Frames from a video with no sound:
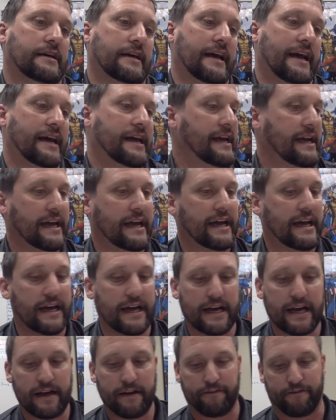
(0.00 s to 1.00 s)

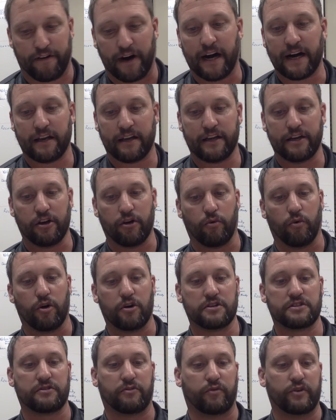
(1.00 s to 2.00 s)
And finally, your
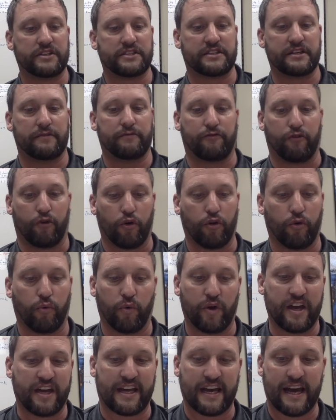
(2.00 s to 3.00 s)
words of wisdom for the
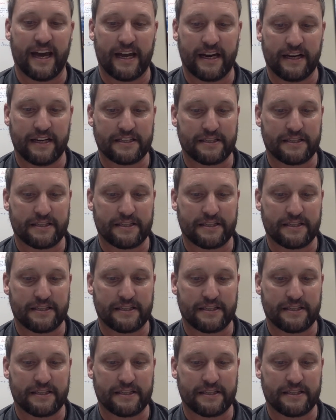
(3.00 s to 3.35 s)
weekend.